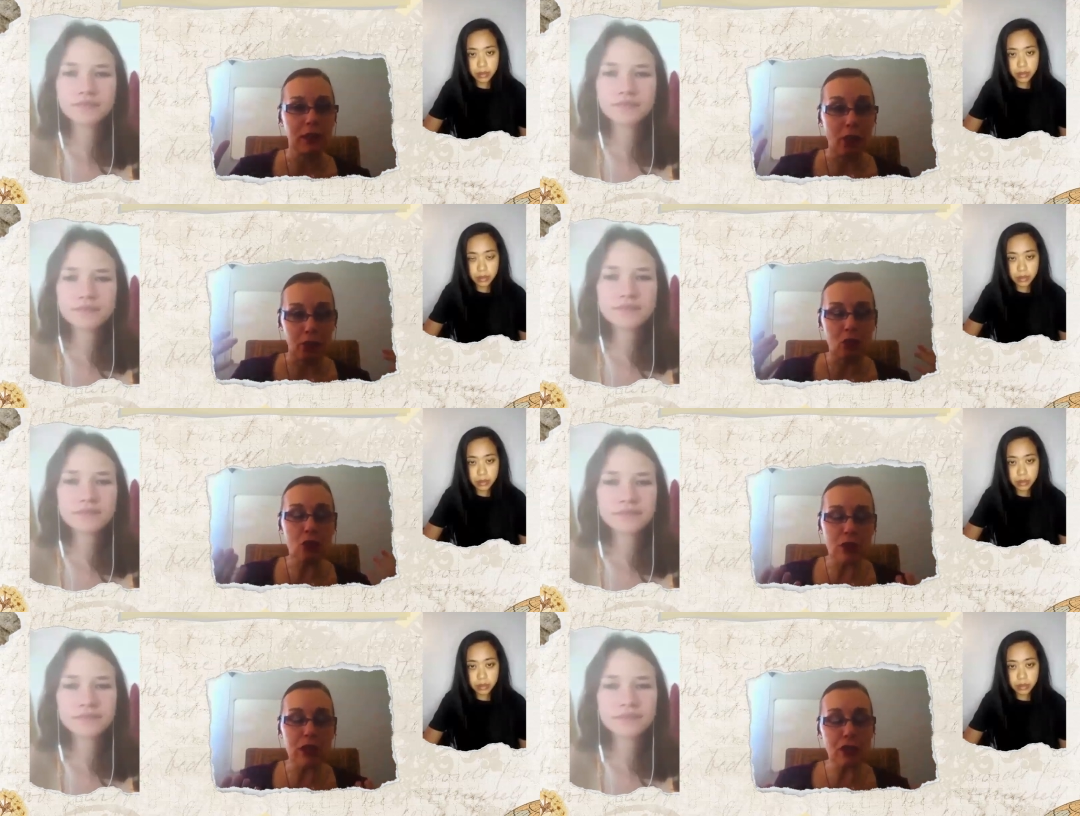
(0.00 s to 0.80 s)
Speaker 1: Do you
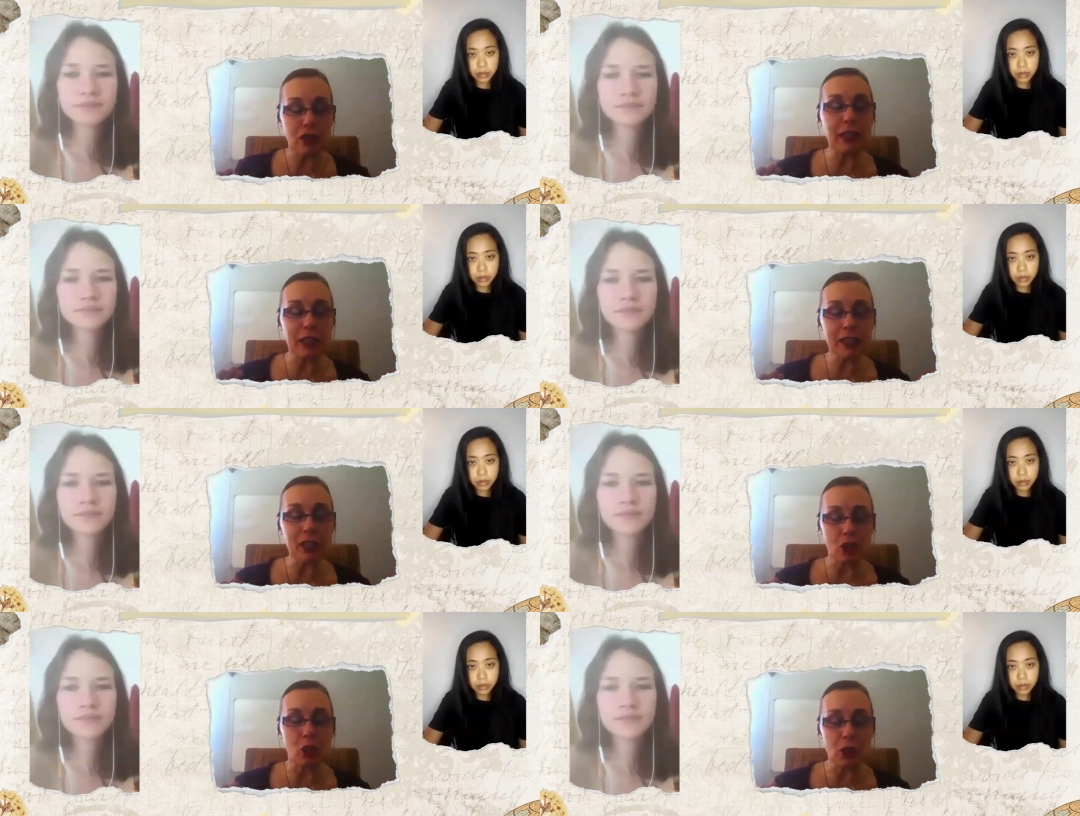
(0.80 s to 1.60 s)
really think that is a
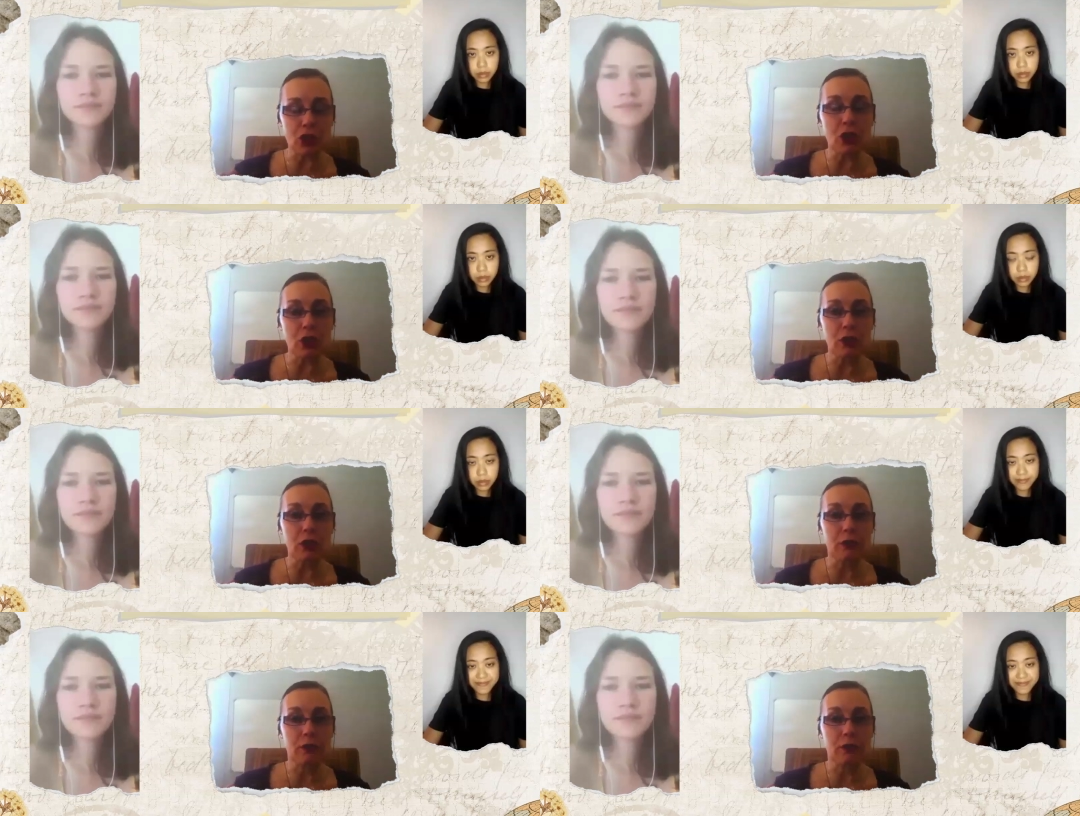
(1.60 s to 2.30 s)
solution?